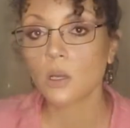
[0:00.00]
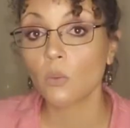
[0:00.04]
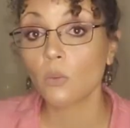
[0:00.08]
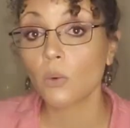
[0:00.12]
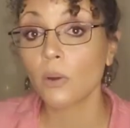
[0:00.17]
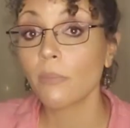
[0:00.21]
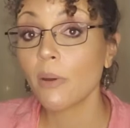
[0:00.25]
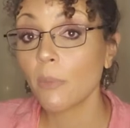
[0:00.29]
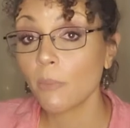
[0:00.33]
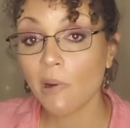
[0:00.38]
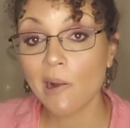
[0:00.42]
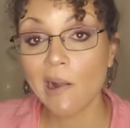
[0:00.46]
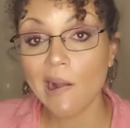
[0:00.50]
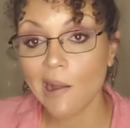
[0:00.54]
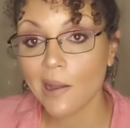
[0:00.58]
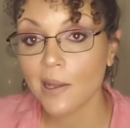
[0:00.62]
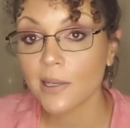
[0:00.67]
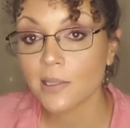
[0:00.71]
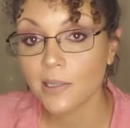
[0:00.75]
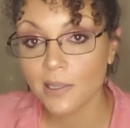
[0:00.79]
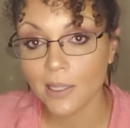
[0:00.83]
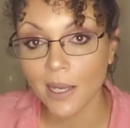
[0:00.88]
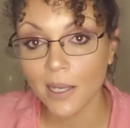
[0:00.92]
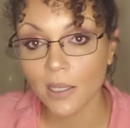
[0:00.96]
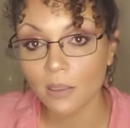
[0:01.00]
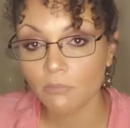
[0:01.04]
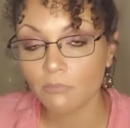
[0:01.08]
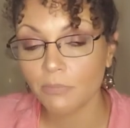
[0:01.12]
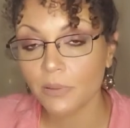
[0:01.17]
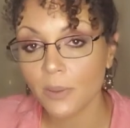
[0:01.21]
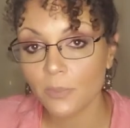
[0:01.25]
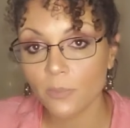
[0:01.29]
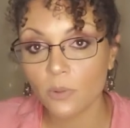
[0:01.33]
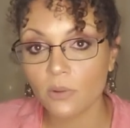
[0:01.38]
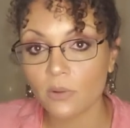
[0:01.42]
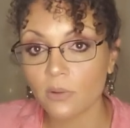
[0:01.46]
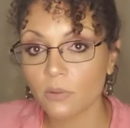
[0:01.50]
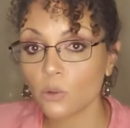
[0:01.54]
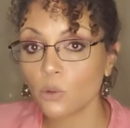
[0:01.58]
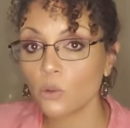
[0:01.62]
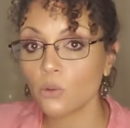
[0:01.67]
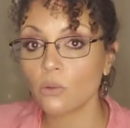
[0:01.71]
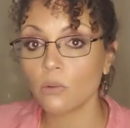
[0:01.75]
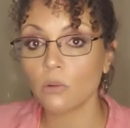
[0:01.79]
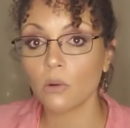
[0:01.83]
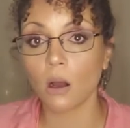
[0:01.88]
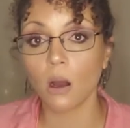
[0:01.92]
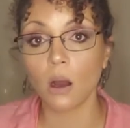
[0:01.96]
Remember how I said people
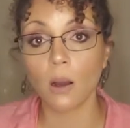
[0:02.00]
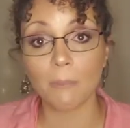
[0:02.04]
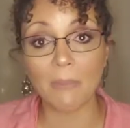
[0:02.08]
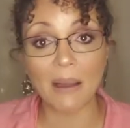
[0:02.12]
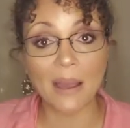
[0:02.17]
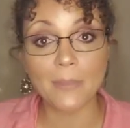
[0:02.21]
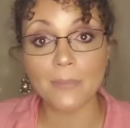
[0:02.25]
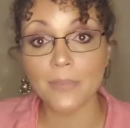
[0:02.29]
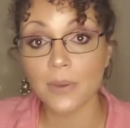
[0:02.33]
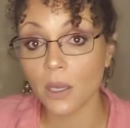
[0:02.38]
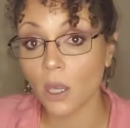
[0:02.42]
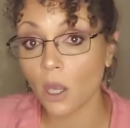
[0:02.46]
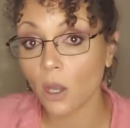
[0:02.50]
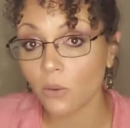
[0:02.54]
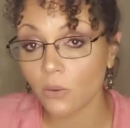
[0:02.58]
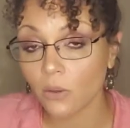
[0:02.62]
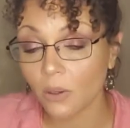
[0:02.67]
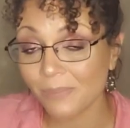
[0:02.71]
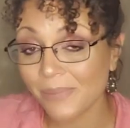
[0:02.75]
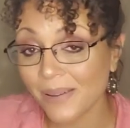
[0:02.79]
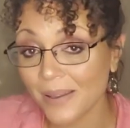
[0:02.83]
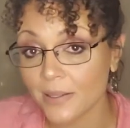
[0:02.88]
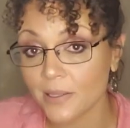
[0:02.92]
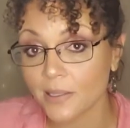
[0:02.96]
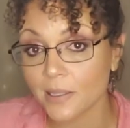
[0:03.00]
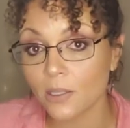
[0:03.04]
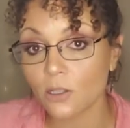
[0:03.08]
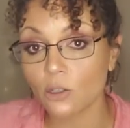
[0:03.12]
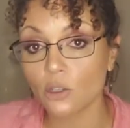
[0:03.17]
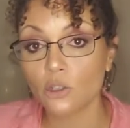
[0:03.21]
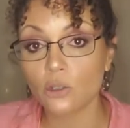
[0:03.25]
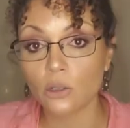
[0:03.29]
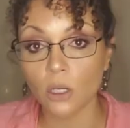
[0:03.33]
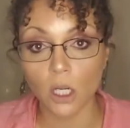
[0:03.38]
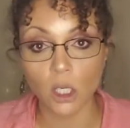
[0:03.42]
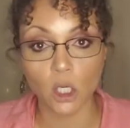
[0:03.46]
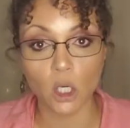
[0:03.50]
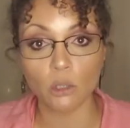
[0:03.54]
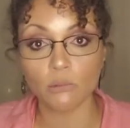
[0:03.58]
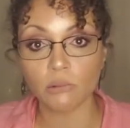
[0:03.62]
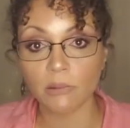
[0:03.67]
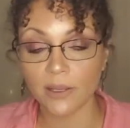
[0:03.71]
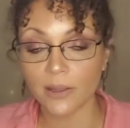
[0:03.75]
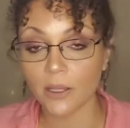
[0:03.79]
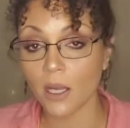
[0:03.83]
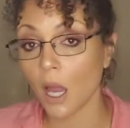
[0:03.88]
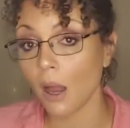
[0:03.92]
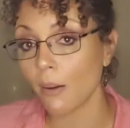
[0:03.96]
who might be codependent struggle
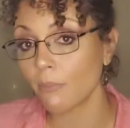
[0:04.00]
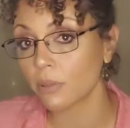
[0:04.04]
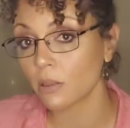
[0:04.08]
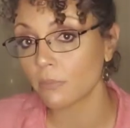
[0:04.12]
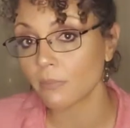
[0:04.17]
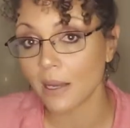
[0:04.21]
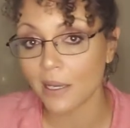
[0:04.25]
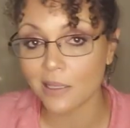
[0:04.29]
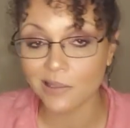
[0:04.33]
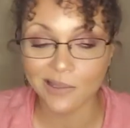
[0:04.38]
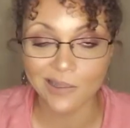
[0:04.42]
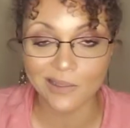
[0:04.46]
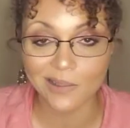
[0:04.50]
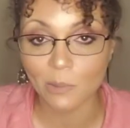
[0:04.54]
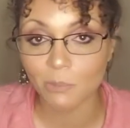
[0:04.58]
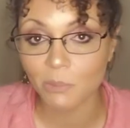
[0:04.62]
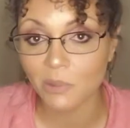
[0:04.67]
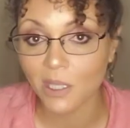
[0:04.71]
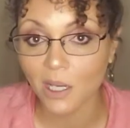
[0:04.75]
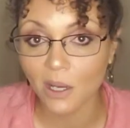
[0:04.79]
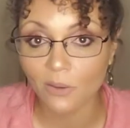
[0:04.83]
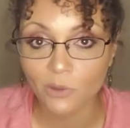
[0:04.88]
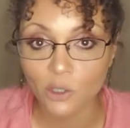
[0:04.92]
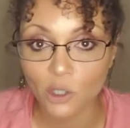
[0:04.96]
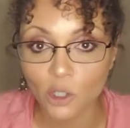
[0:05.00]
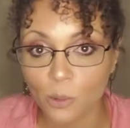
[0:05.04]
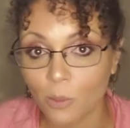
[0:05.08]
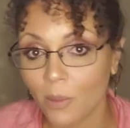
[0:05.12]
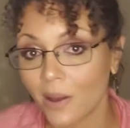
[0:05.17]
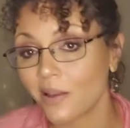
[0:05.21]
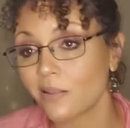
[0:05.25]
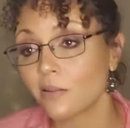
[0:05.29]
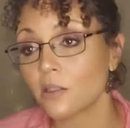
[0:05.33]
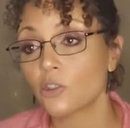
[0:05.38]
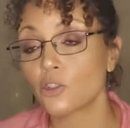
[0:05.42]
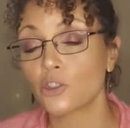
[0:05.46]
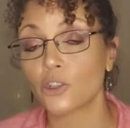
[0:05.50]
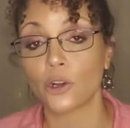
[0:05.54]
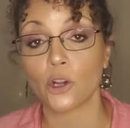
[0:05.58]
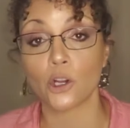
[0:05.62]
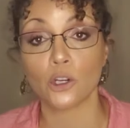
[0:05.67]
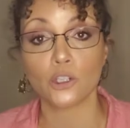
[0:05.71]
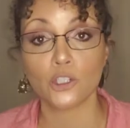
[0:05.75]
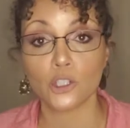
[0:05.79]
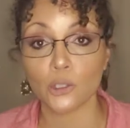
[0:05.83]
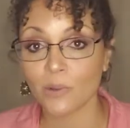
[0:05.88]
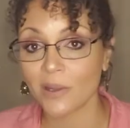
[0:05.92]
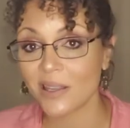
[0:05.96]
with compromising themselves too much
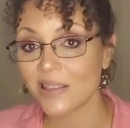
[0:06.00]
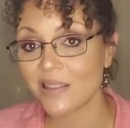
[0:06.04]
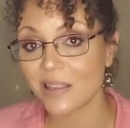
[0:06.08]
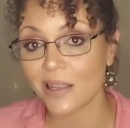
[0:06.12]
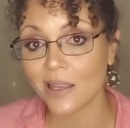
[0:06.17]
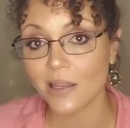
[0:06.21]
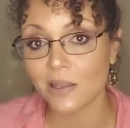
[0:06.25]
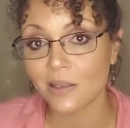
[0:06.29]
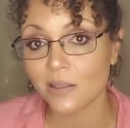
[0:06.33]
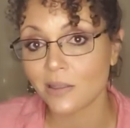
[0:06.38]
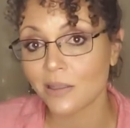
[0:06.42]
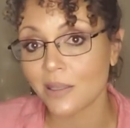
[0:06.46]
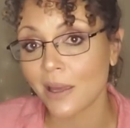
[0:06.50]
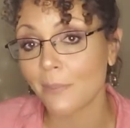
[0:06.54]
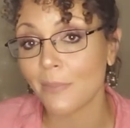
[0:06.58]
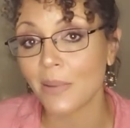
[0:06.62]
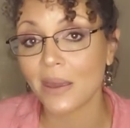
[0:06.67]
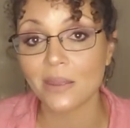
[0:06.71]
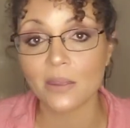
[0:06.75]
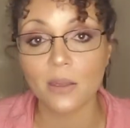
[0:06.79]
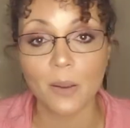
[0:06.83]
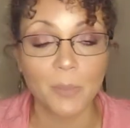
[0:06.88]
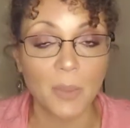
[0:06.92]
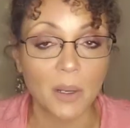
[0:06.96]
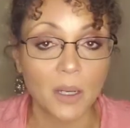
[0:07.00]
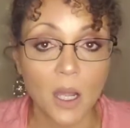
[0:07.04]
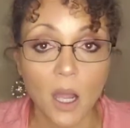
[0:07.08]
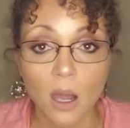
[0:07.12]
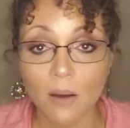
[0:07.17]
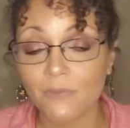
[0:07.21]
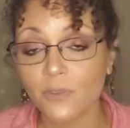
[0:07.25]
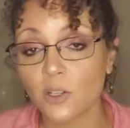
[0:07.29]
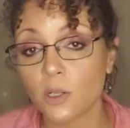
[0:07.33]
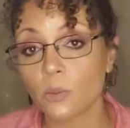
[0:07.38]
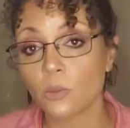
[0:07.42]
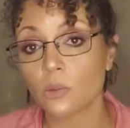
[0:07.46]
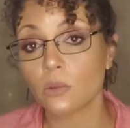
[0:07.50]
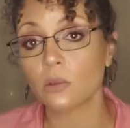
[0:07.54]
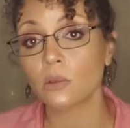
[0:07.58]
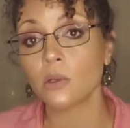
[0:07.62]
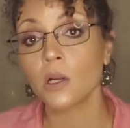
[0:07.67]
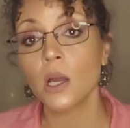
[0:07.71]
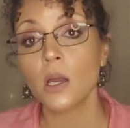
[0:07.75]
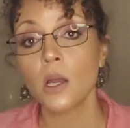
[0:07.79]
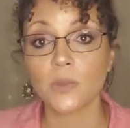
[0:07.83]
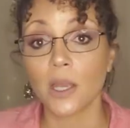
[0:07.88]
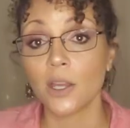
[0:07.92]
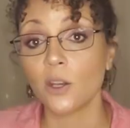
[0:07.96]
or doing things that make them
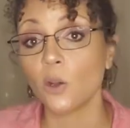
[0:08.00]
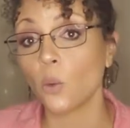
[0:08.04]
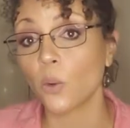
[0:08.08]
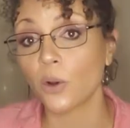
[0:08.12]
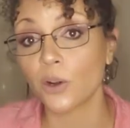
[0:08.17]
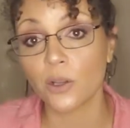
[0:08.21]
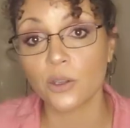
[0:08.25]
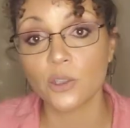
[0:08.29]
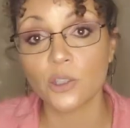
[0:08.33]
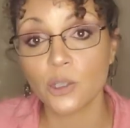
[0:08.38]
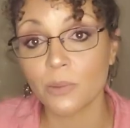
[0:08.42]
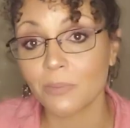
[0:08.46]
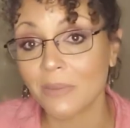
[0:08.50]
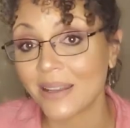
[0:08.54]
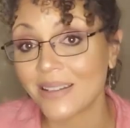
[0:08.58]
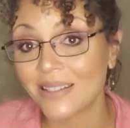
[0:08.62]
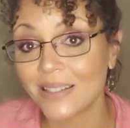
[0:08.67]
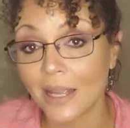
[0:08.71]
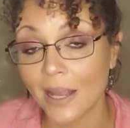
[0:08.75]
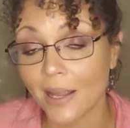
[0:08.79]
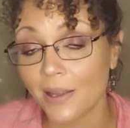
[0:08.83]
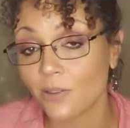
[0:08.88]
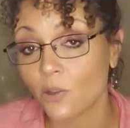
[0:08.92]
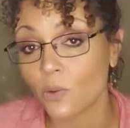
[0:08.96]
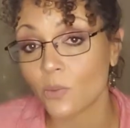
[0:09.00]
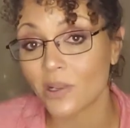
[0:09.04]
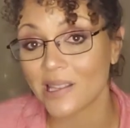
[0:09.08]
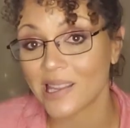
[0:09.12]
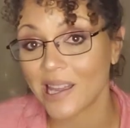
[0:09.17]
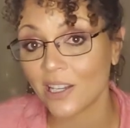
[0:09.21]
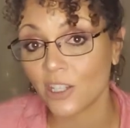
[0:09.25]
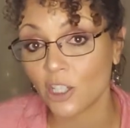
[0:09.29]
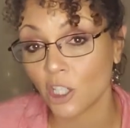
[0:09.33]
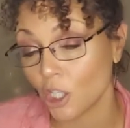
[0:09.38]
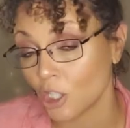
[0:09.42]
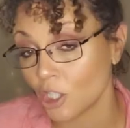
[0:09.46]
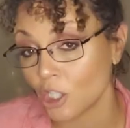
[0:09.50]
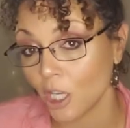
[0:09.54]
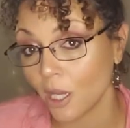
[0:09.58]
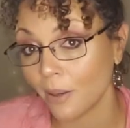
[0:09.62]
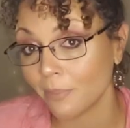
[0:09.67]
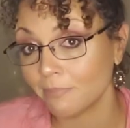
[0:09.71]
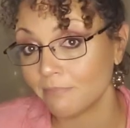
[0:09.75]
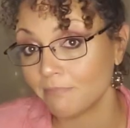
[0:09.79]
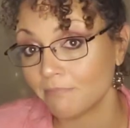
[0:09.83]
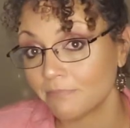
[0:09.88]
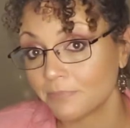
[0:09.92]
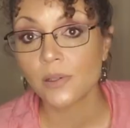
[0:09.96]
uncomfortable in order to maintain the
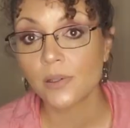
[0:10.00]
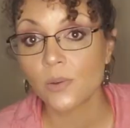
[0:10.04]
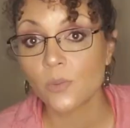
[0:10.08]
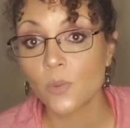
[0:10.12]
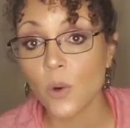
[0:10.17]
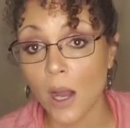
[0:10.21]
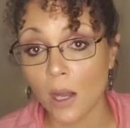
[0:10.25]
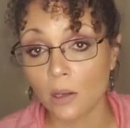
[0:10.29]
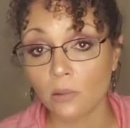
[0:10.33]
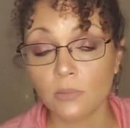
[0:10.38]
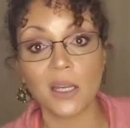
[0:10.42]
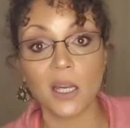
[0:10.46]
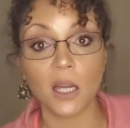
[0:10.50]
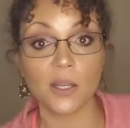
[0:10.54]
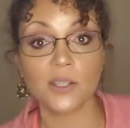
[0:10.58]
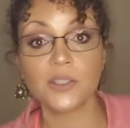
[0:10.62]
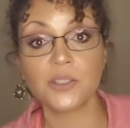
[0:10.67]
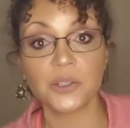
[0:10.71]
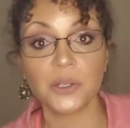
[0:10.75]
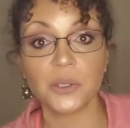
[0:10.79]
relationship? Well, because